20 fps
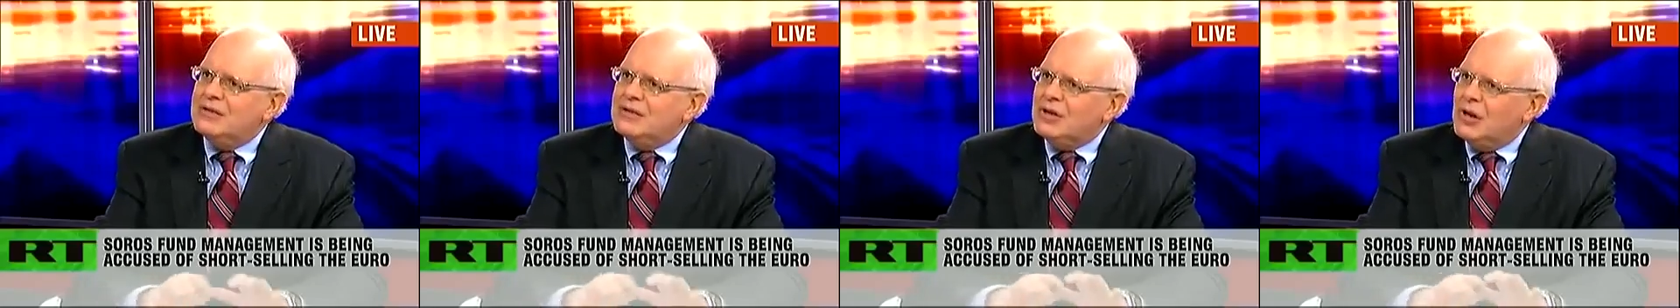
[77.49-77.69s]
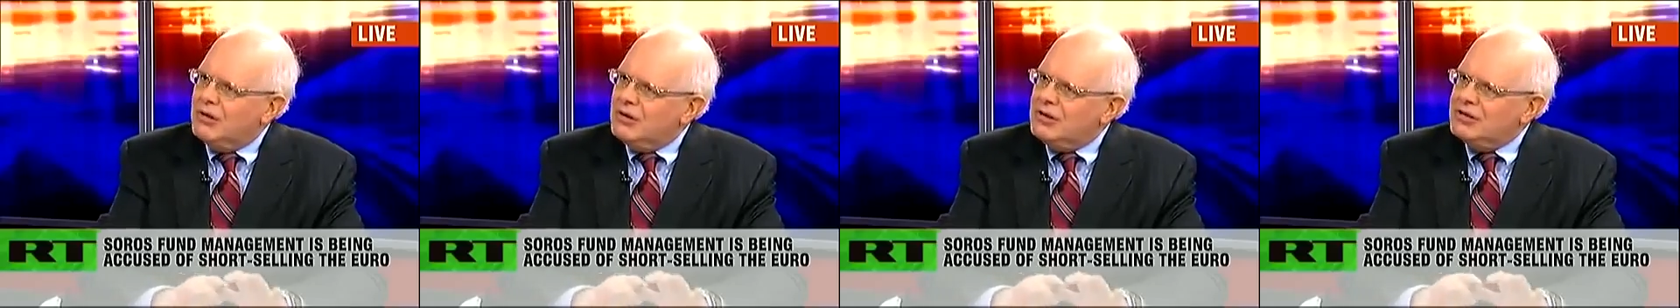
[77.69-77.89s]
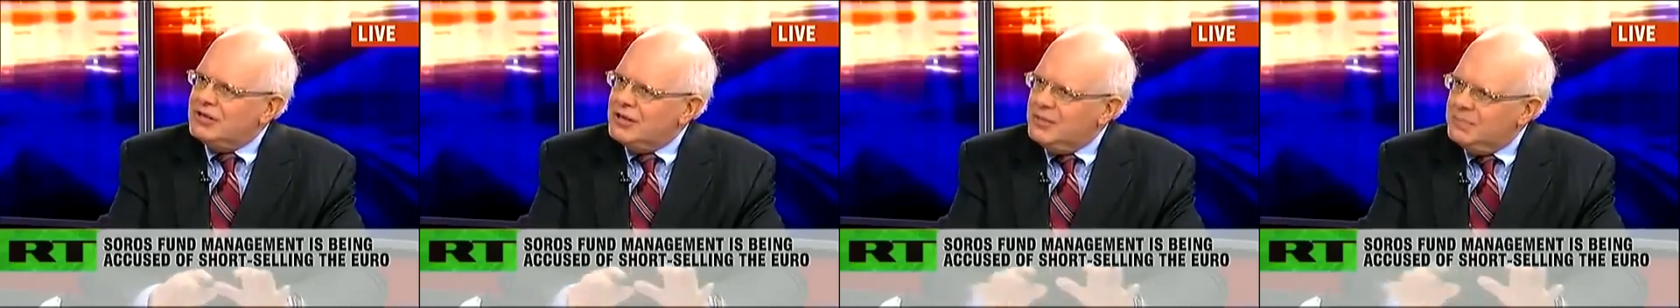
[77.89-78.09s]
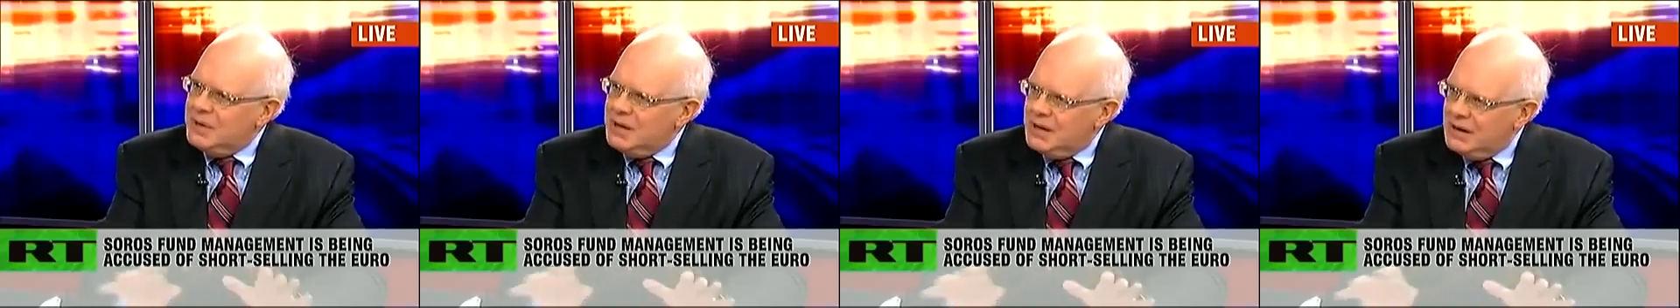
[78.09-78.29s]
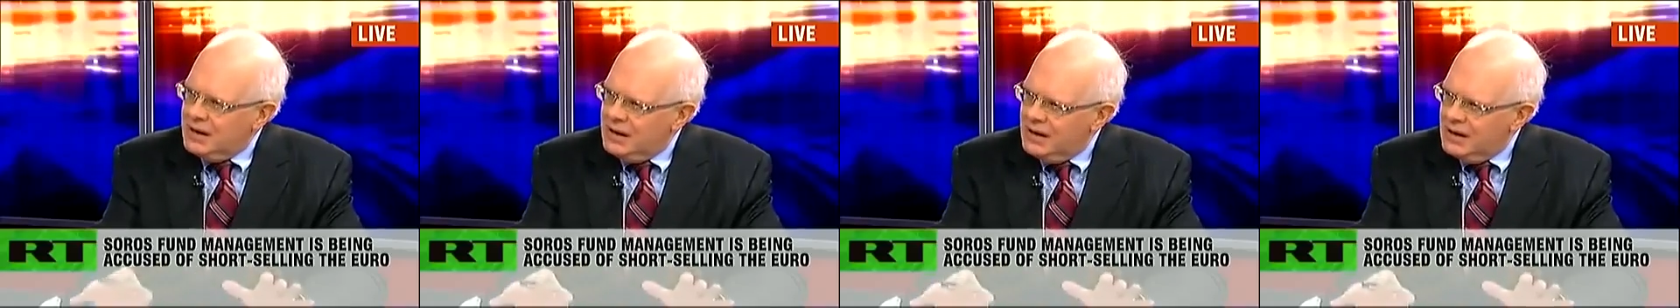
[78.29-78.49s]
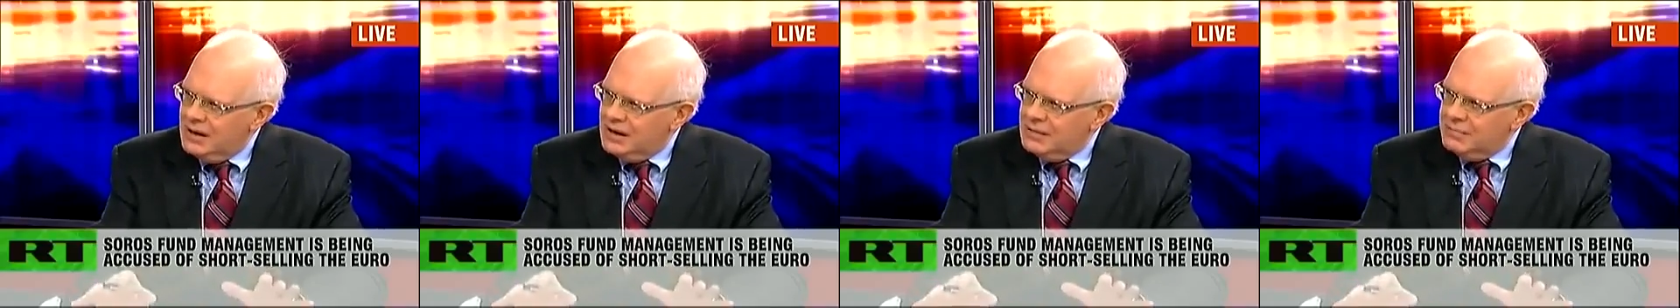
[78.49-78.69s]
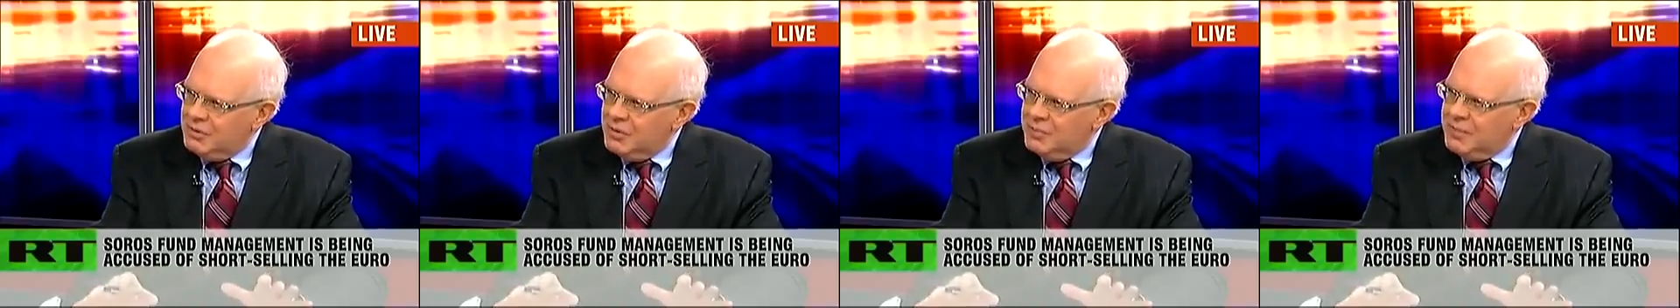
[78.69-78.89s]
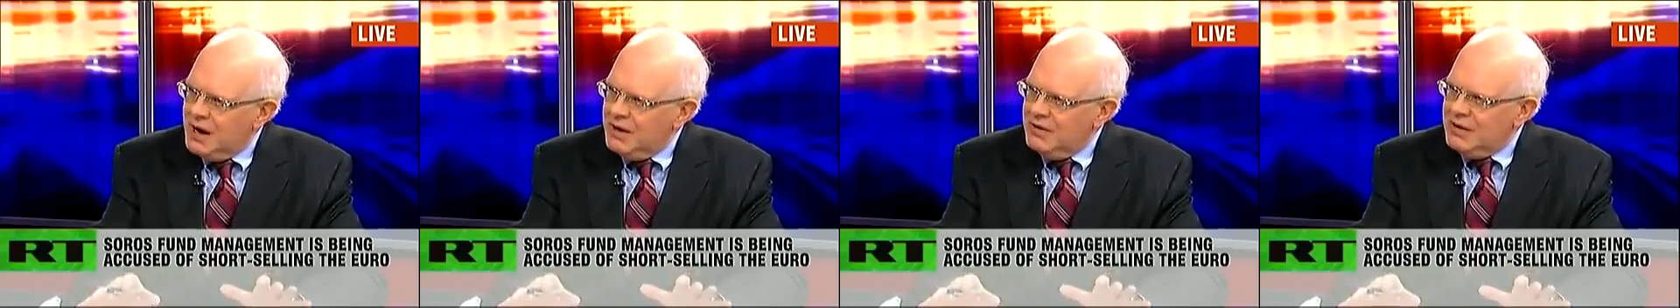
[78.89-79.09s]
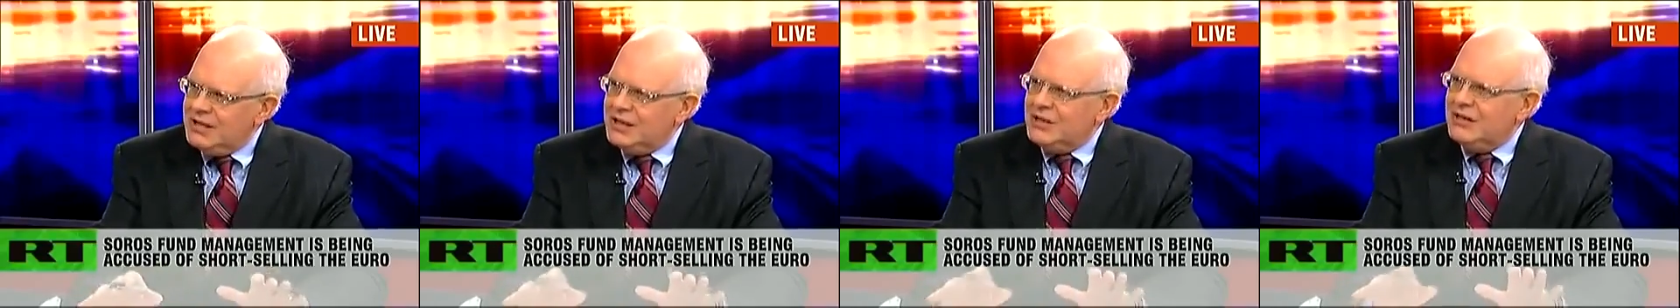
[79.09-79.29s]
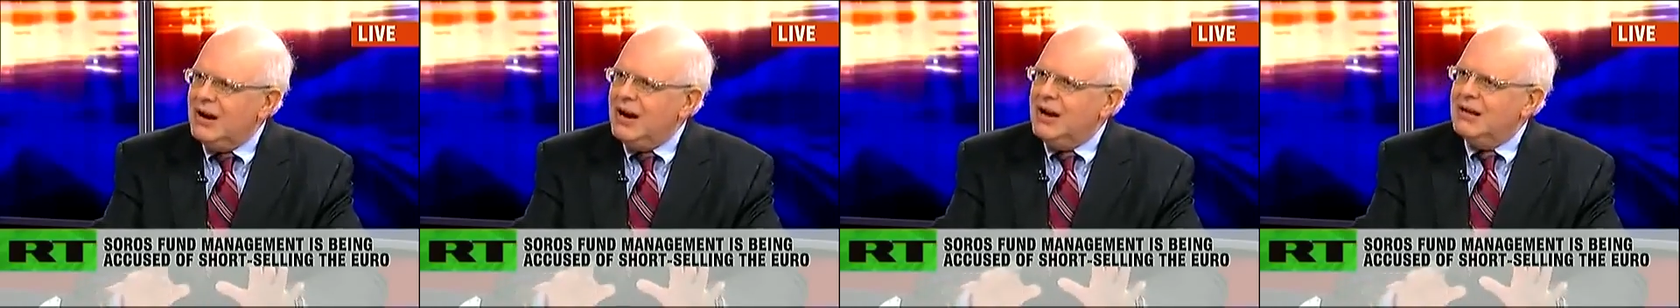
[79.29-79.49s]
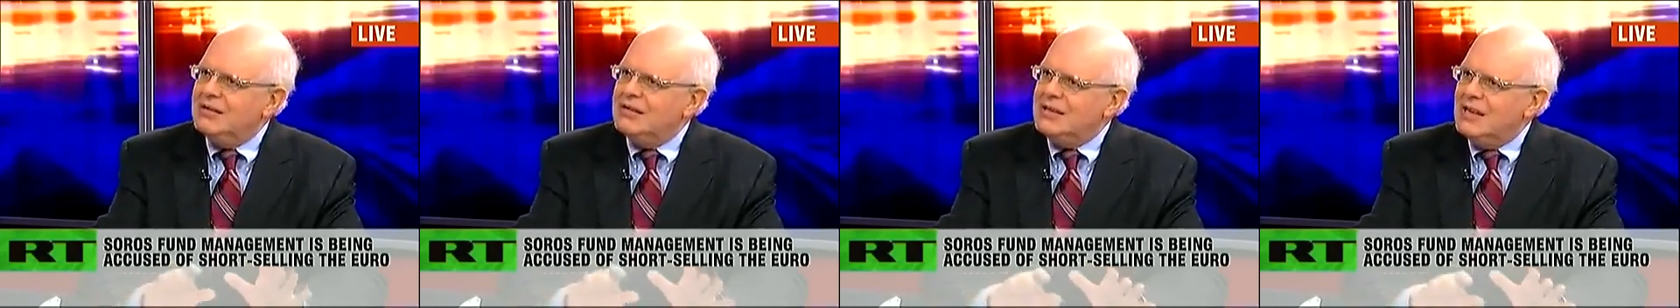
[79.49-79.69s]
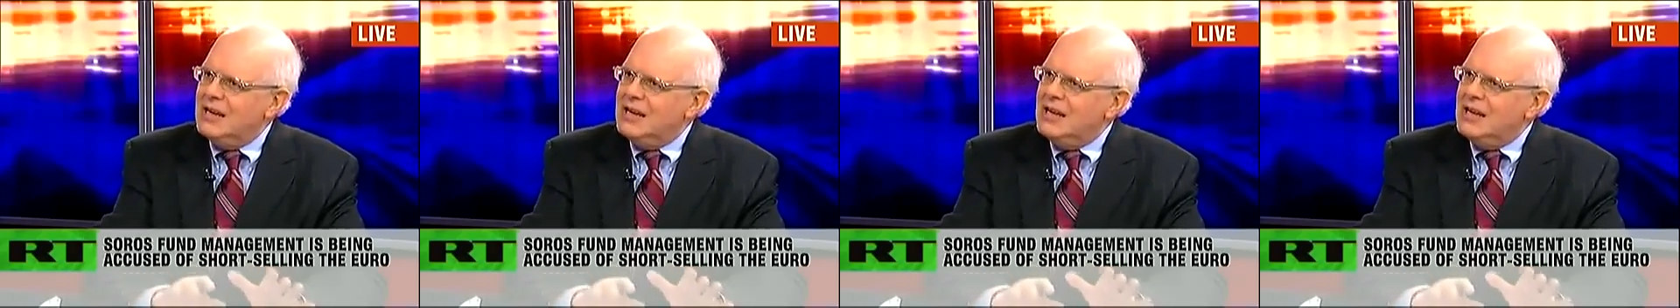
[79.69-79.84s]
Now, Soros had been preparing the ground,